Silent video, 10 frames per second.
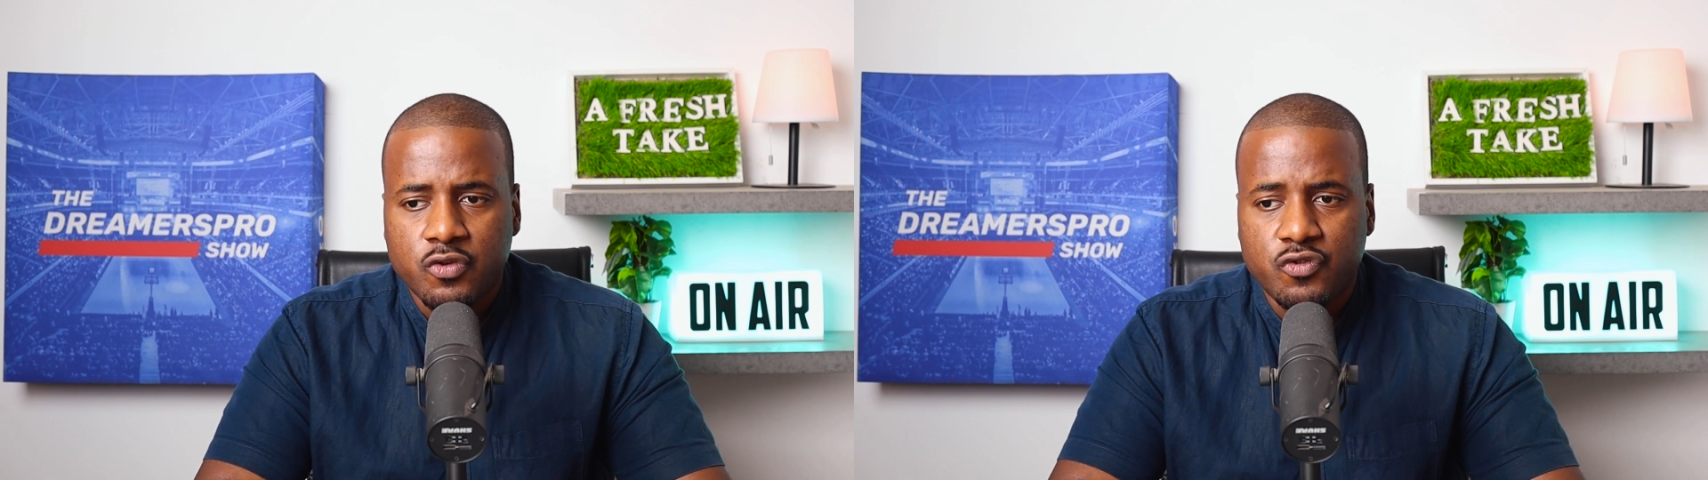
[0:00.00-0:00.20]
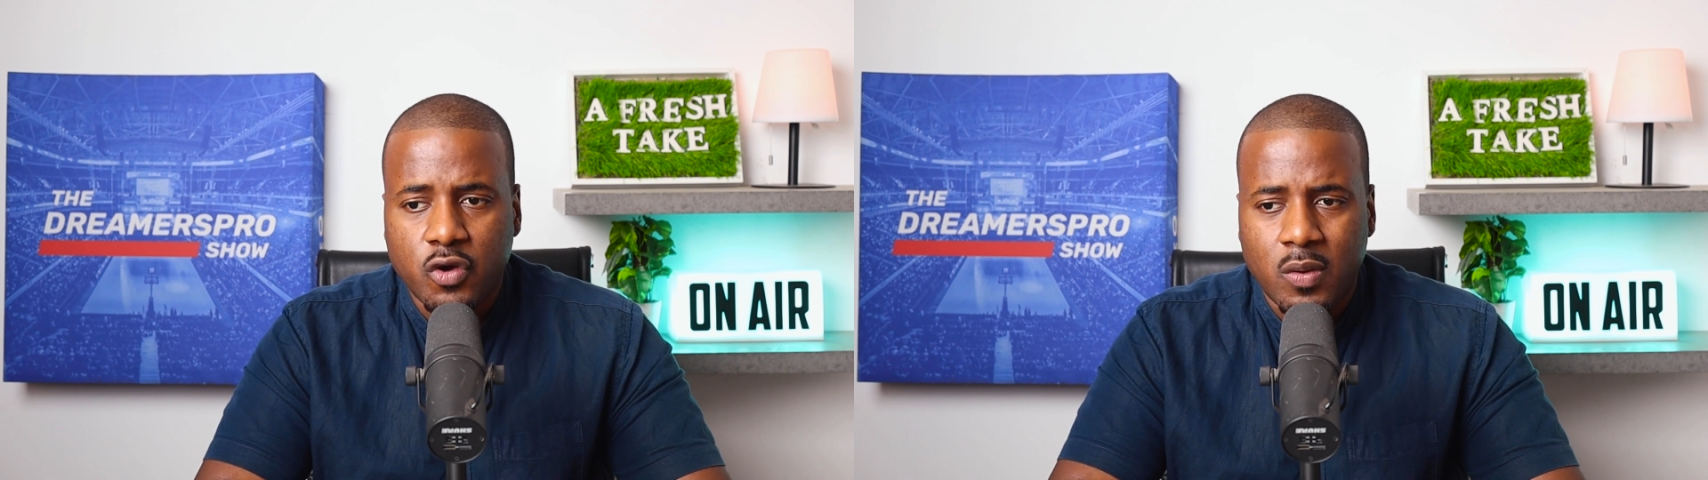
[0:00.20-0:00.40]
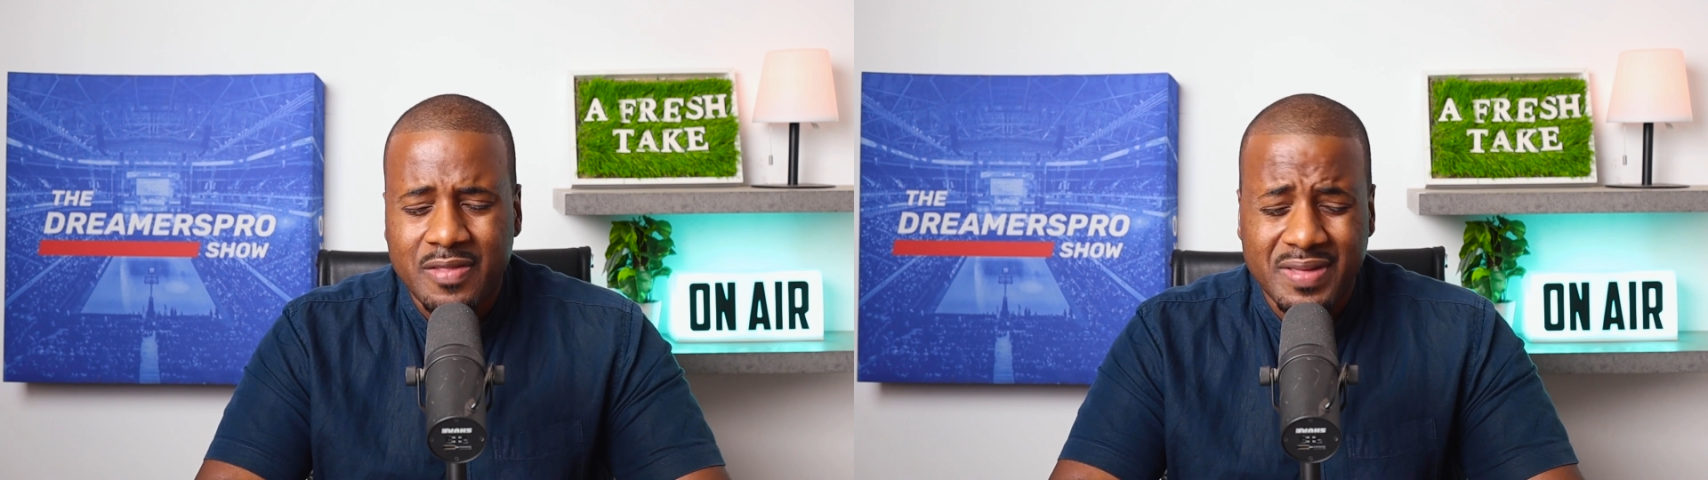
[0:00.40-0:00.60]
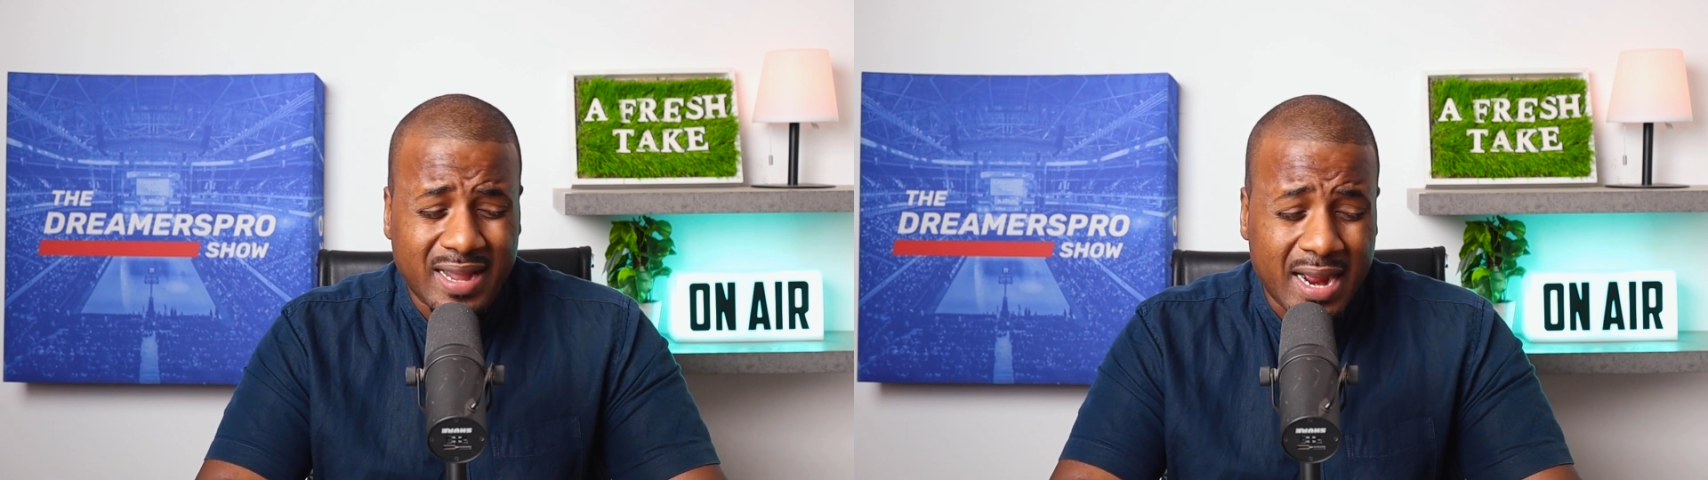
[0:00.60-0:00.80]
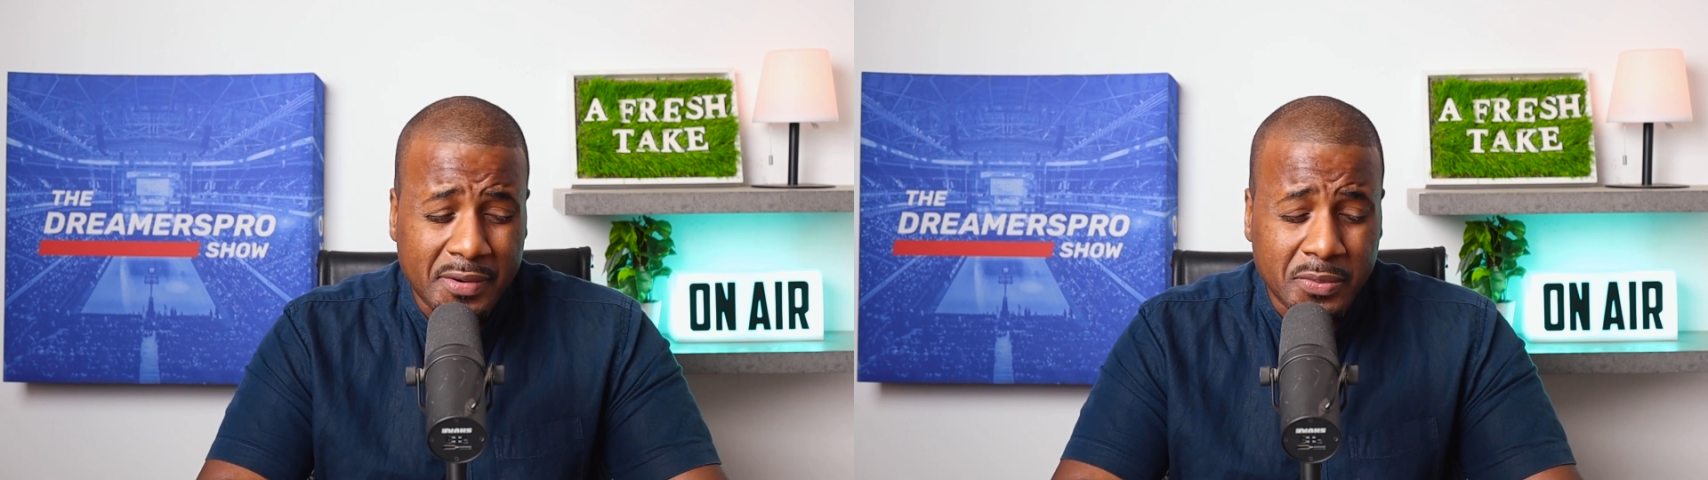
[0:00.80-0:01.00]
So I
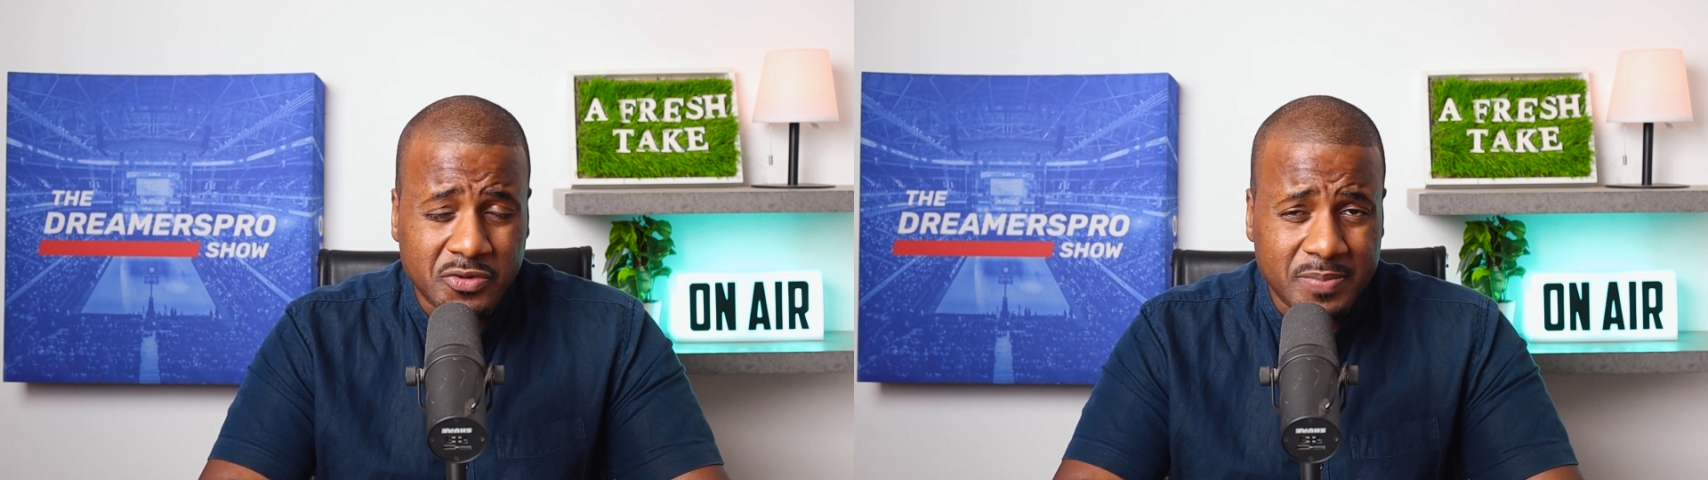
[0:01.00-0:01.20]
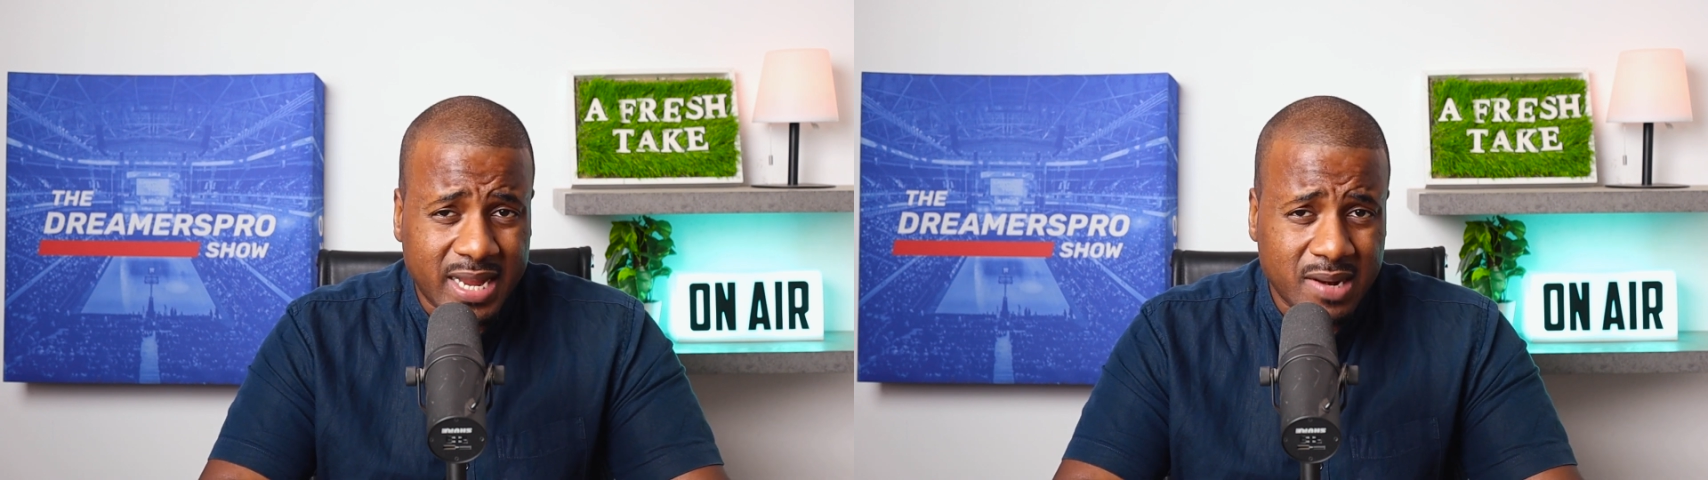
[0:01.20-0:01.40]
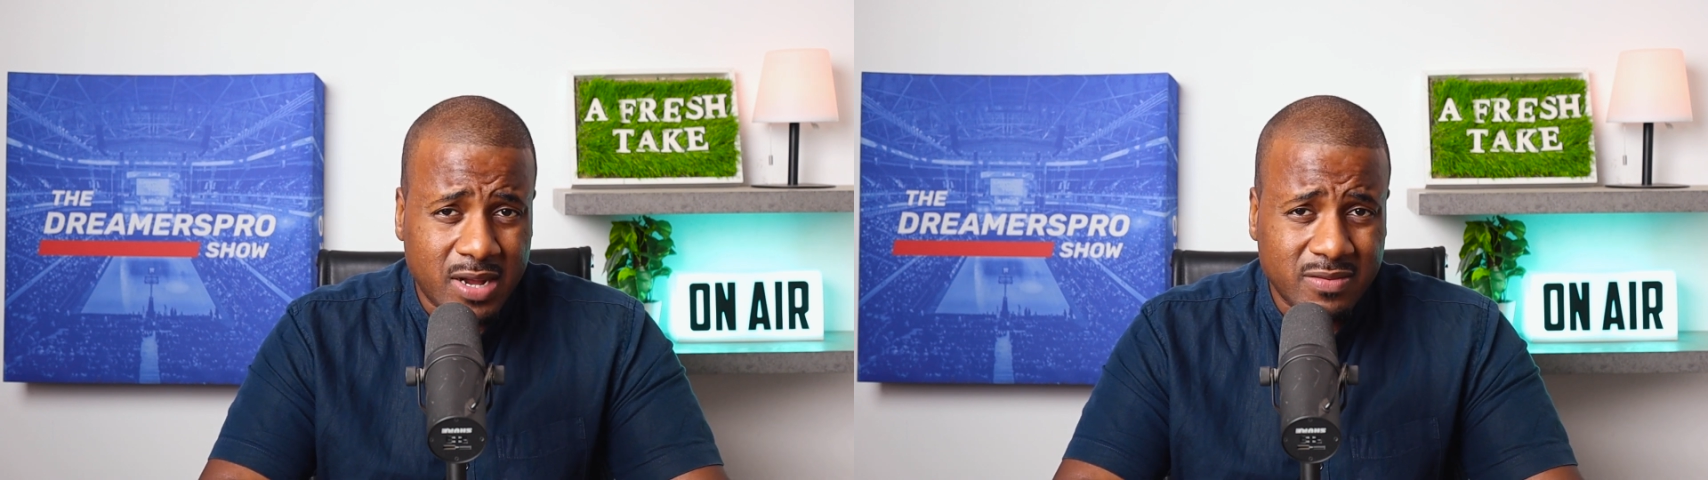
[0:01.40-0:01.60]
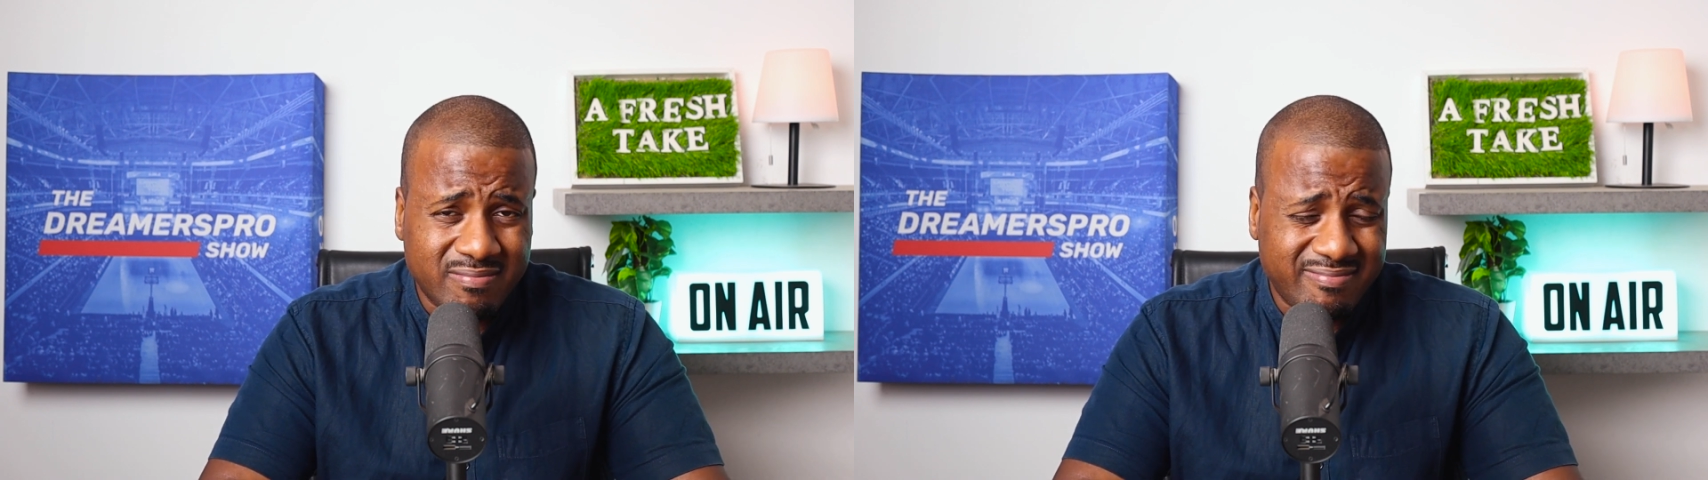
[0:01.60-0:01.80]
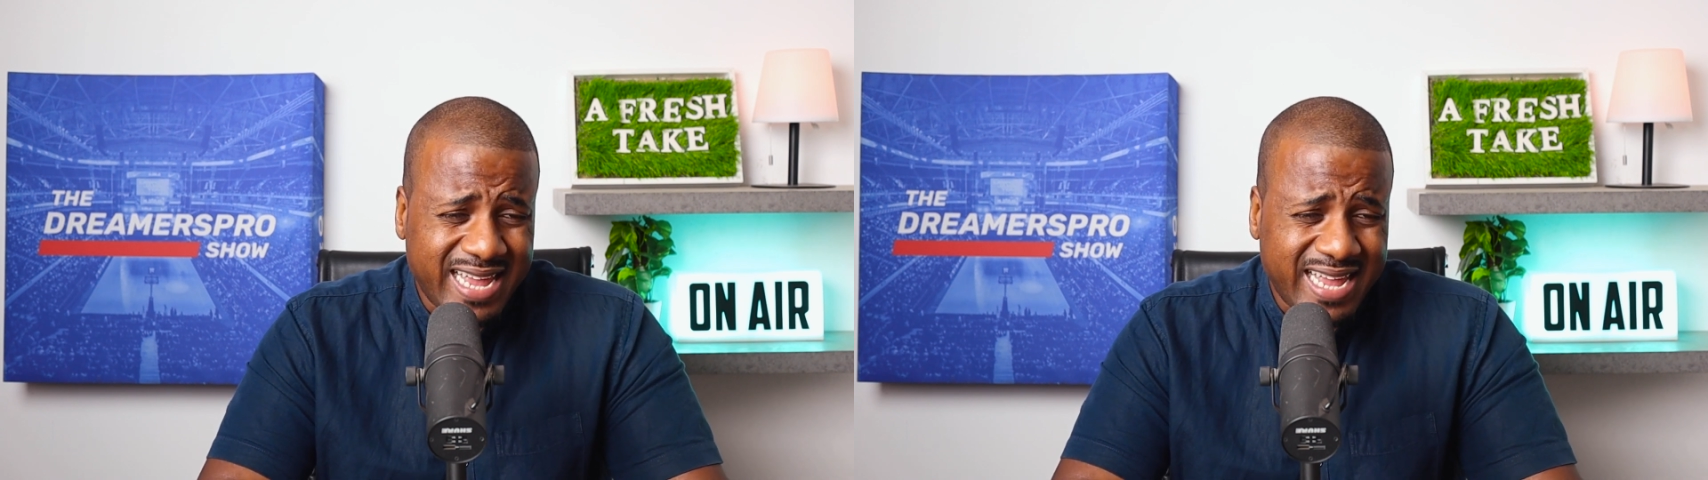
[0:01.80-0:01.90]
think Kyrie was making about